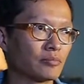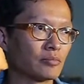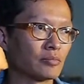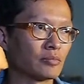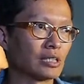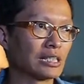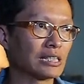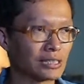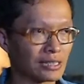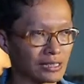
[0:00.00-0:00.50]

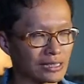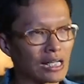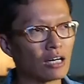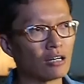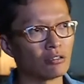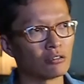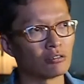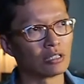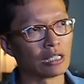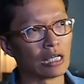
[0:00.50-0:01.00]
this
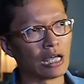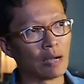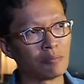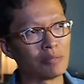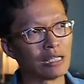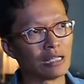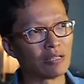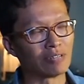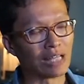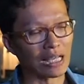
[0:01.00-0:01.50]
style, I
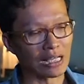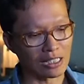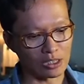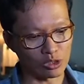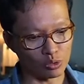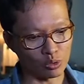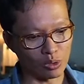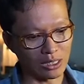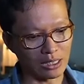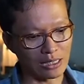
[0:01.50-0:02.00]
mean, if there
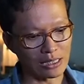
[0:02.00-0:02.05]
is one,